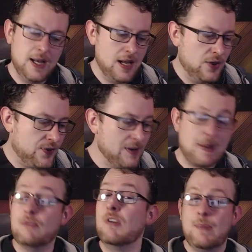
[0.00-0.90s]
Think
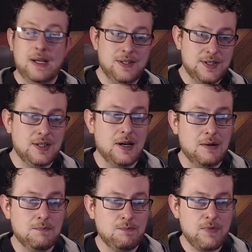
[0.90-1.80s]
right back to the start.
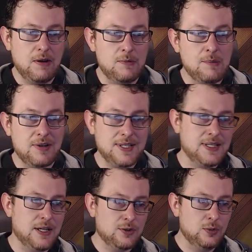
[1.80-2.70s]
Remember I
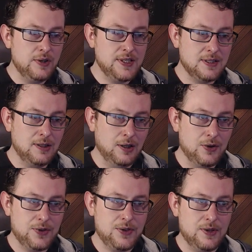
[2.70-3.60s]
said all of this
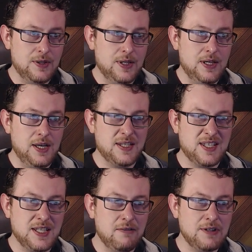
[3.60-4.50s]
cloth is a
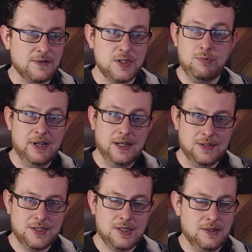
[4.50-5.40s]
series of
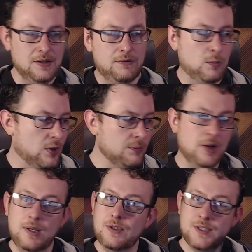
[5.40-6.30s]
springs. From one
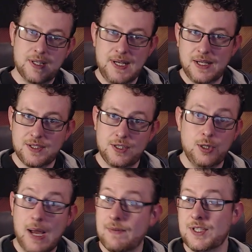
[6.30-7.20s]
polygon to the next, you
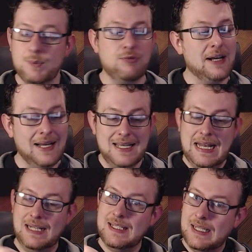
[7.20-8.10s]
have a spring connecting